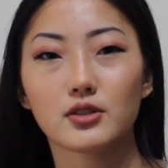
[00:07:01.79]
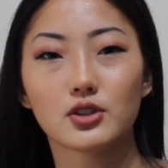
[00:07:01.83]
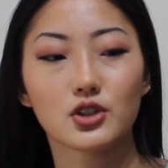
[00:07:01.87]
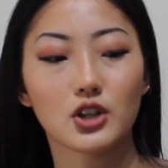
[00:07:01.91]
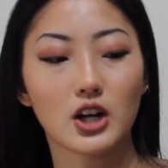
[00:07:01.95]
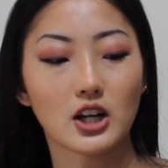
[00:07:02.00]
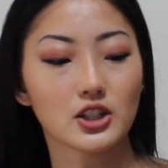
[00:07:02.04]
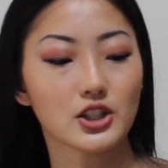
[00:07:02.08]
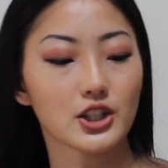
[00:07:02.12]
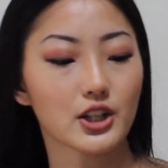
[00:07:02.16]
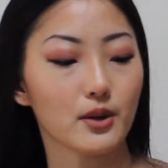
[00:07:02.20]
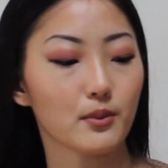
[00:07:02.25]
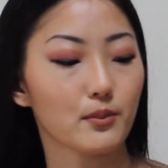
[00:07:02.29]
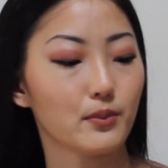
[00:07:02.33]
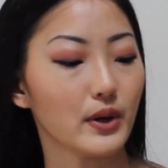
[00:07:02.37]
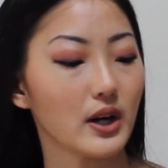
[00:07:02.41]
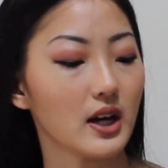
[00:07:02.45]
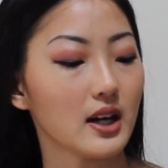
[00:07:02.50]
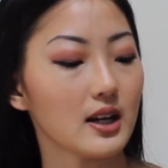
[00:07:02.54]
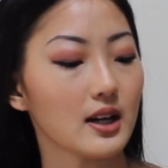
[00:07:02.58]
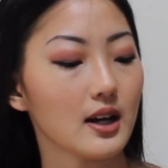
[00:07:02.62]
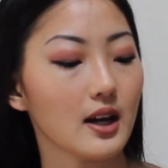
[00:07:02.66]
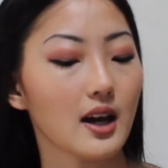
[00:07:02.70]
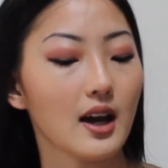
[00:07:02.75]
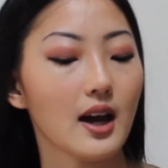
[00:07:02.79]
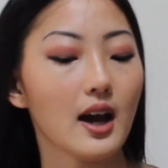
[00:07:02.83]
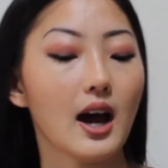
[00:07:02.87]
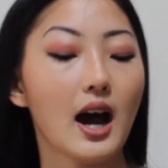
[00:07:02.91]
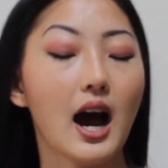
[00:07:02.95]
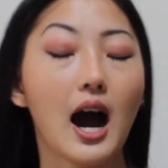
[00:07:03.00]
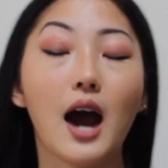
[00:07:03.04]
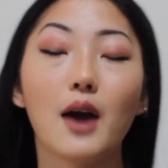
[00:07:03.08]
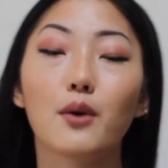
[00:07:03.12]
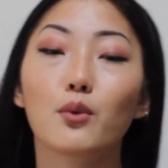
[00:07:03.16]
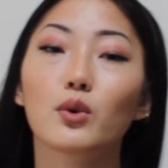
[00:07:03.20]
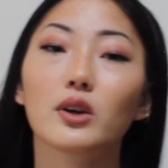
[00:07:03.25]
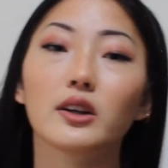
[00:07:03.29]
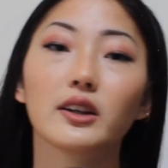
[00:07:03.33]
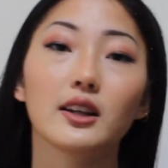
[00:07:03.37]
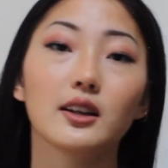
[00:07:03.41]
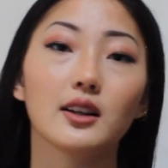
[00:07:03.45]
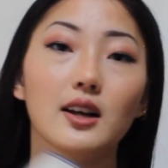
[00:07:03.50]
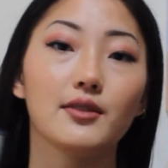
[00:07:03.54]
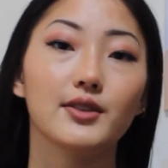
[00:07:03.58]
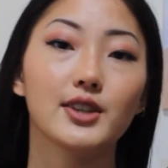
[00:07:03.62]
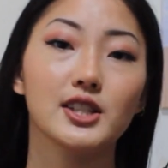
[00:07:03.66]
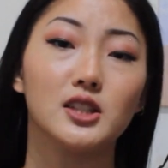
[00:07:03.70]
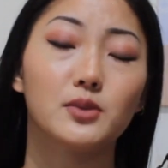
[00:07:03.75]
structure, but I really
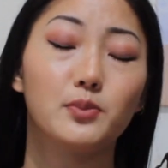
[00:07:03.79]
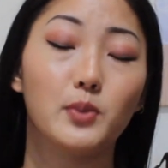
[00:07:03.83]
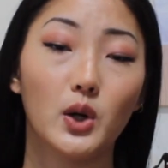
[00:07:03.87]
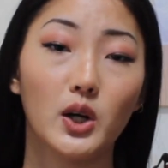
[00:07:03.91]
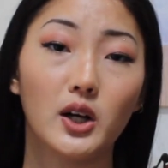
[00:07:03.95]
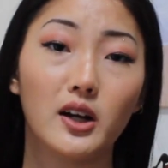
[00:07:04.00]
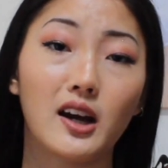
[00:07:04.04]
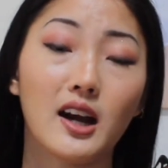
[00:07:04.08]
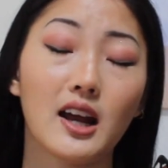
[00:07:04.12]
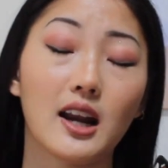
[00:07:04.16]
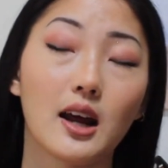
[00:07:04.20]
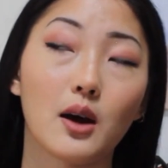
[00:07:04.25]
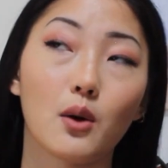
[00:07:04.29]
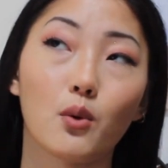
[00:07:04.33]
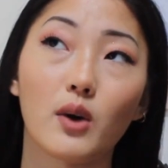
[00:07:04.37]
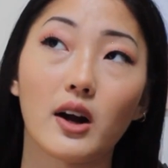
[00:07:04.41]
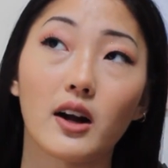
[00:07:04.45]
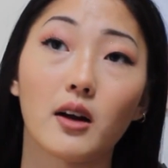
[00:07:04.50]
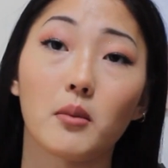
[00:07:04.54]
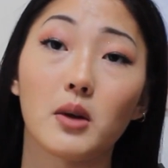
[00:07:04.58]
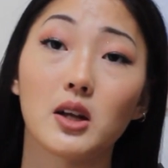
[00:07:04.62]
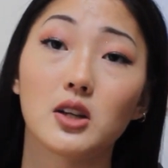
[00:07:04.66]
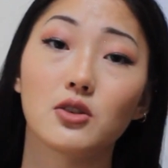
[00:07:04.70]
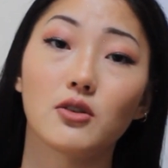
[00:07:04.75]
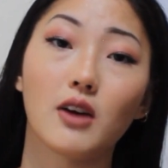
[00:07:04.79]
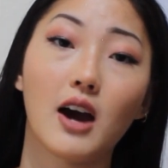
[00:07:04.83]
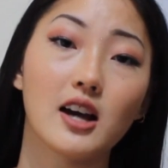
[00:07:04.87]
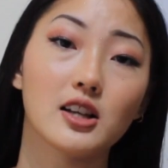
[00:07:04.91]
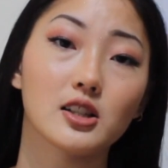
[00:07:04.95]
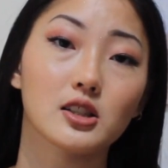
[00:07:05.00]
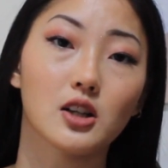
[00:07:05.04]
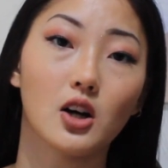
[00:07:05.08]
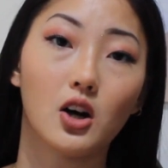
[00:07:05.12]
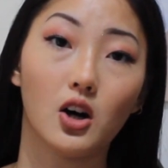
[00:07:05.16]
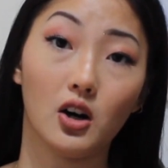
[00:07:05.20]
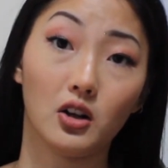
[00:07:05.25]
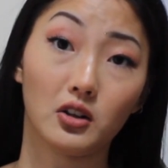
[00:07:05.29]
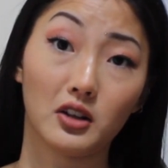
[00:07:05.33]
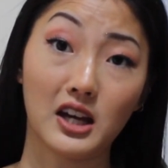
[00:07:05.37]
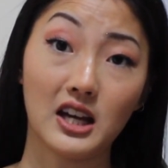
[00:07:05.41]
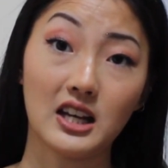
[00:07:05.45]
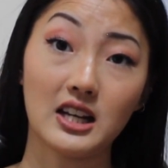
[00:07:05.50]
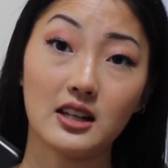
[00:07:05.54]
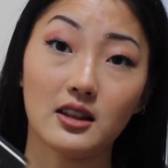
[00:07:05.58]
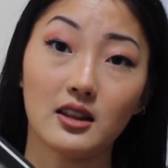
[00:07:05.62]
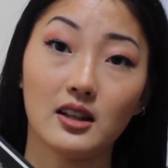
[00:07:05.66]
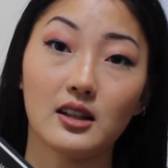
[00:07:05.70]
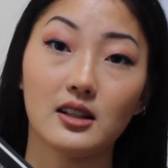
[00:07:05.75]
love this book, and I recommend you guys all
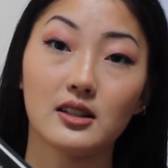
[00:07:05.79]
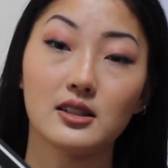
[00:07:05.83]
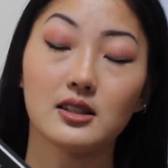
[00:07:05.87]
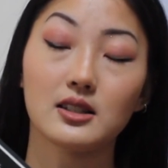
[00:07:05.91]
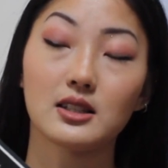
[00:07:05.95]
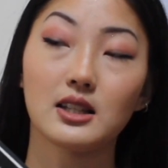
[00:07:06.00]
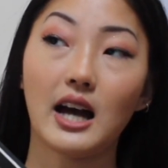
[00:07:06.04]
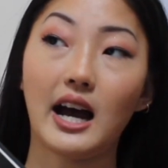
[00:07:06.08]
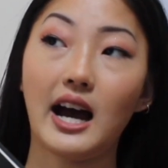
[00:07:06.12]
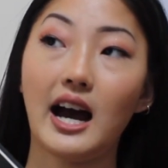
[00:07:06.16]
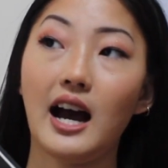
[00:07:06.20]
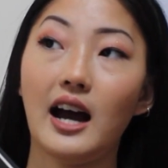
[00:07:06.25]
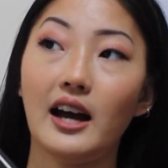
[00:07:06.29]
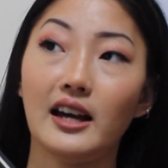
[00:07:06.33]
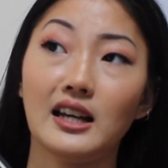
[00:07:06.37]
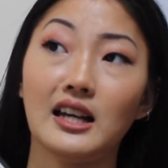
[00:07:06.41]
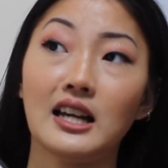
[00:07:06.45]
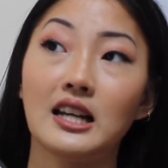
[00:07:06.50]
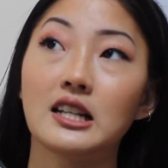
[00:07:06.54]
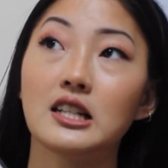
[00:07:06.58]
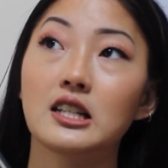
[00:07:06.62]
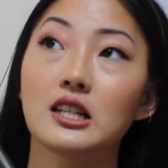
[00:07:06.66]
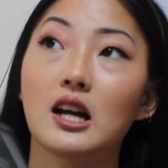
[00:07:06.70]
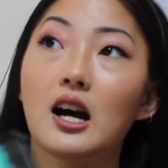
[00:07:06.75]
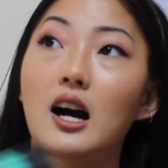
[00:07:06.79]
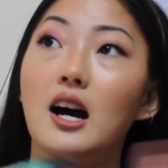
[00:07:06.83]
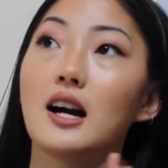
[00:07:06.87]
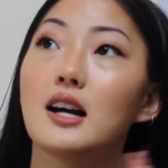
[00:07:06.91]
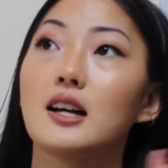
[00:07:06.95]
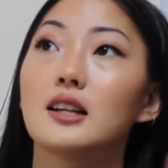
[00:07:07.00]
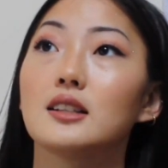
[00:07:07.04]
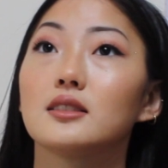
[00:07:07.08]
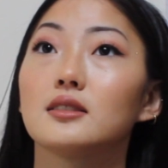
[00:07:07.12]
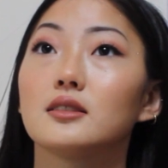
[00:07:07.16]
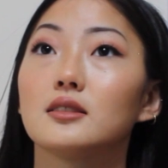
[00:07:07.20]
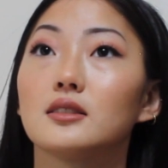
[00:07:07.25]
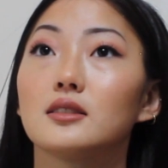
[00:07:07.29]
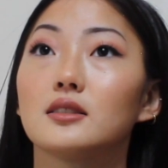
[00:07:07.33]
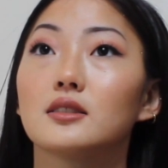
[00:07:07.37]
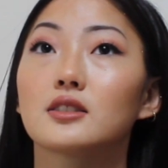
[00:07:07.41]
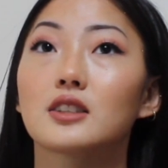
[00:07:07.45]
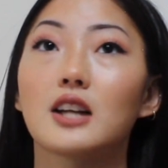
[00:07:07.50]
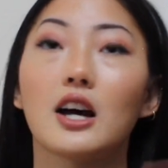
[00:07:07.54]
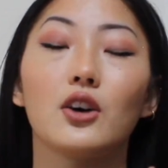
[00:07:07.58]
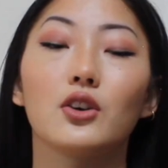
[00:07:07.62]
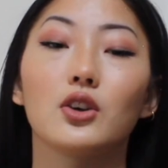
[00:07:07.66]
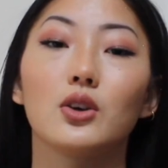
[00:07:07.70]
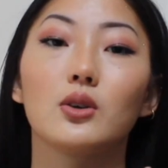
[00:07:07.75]
getting this. I cannot
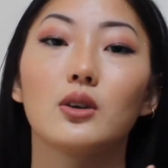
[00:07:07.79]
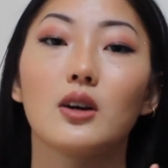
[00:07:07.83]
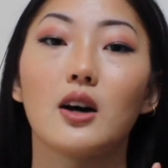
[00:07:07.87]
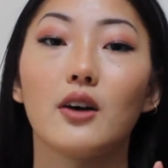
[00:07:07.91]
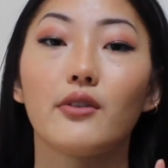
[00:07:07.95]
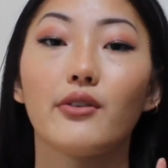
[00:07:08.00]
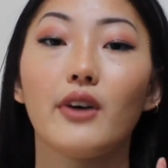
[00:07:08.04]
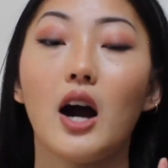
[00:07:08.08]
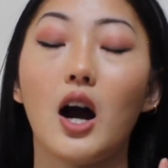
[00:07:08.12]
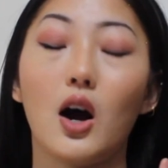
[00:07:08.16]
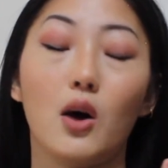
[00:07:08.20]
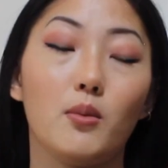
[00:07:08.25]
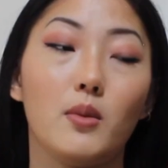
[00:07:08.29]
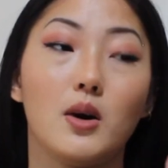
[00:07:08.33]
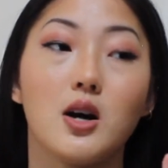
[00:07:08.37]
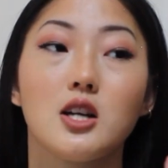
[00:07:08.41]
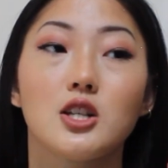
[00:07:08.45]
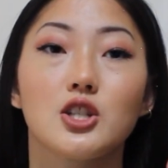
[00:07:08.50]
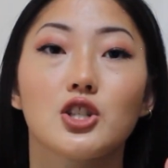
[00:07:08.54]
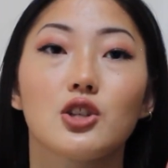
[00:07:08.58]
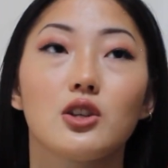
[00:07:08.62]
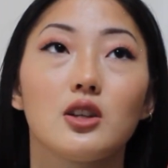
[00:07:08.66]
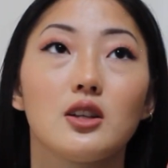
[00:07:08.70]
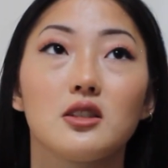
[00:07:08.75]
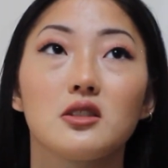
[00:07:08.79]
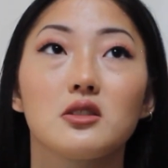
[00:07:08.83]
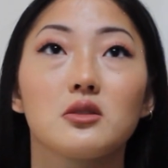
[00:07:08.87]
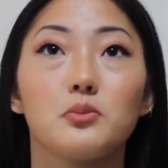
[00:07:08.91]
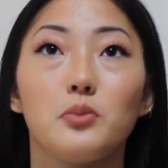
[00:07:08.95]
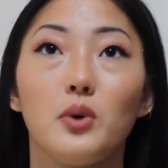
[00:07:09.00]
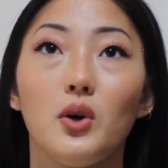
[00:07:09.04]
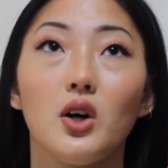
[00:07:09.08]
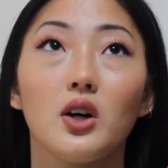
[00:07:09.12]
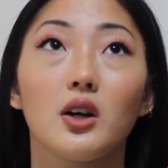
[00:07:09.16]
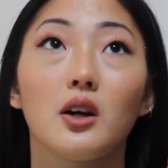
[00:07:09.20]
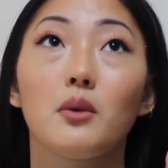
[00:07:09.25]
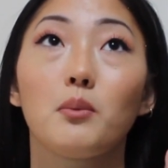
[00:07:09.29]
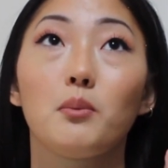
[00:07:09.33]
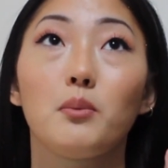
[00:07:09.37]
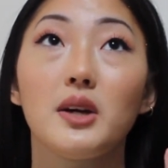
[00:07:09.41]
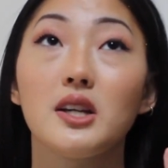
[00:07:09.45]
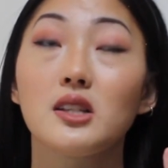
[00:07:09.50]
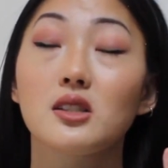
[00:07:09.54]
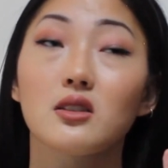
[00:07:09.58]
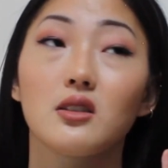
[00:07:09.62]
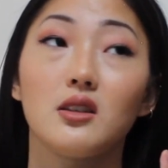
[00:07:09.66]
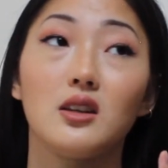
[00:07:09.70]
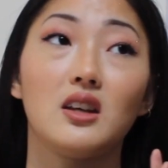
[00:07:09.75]
tell you enough how much this book
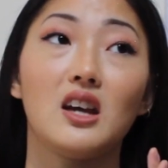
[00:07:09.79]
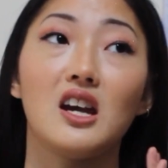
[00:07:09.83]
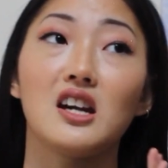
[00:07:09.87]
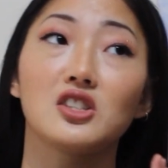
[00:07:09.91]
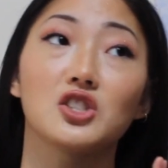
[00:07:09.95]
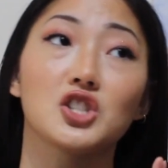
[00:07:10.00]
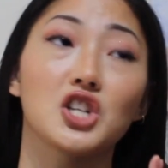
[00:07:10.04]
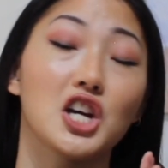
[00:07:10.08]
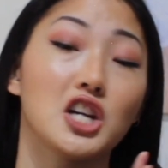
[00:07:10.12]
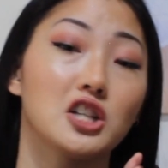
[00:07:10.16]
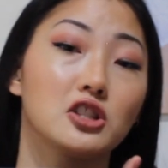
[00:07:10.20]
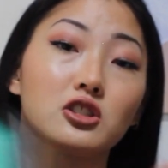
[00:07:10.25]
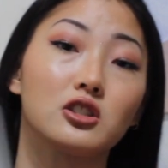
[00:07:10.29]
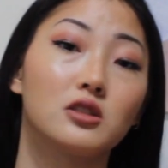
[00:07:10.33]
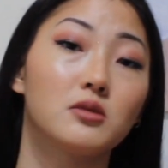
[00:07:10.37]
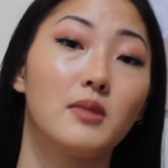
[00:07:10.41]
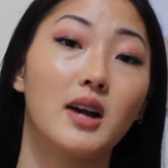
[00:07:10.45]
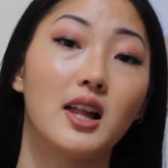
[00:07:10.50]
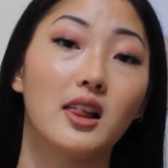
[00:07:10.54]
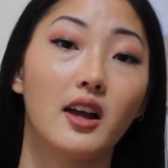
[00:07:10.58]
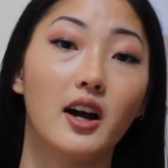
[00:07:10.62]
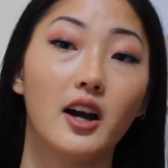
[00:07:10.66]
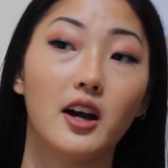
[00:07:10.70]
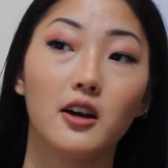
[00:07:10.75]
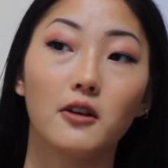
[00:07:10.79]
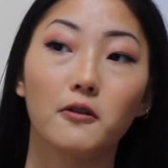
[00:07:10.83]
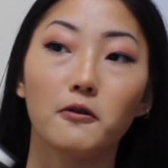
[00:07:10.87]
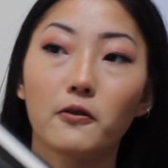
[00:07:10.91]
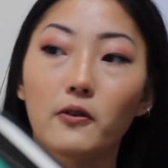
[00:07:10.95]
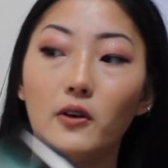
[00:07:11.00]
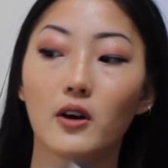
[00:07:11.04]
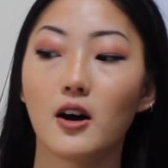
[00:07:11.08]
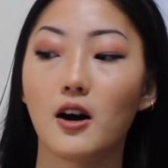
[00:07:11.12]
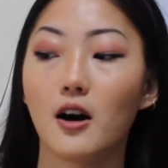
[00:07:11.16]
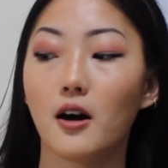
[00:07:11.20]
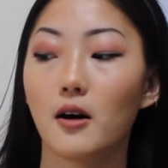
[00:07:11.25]
basically like changed my life.